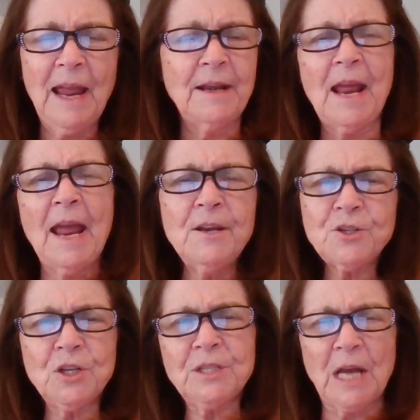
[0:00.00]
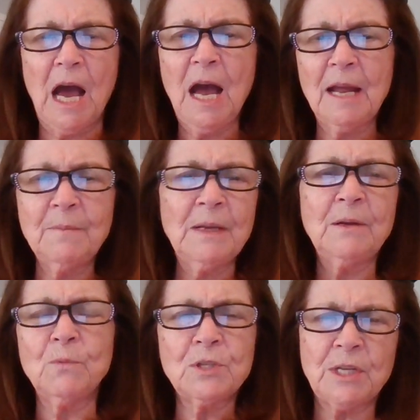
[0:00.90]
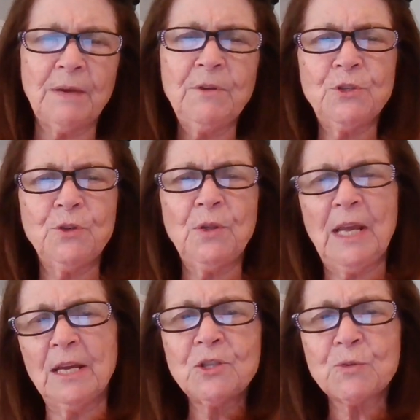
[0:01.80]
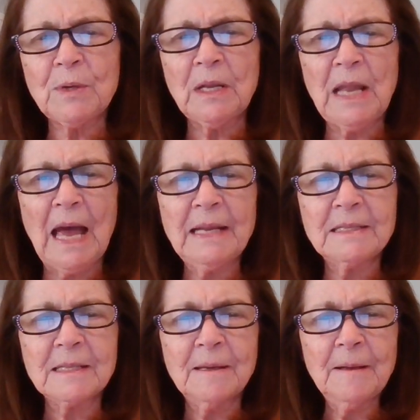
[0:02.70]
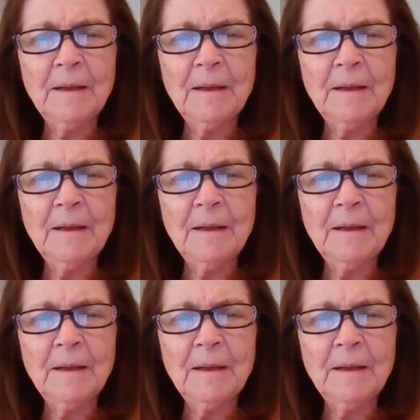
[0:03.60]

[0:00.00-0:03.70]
in ancient time and it was given to the Israelites.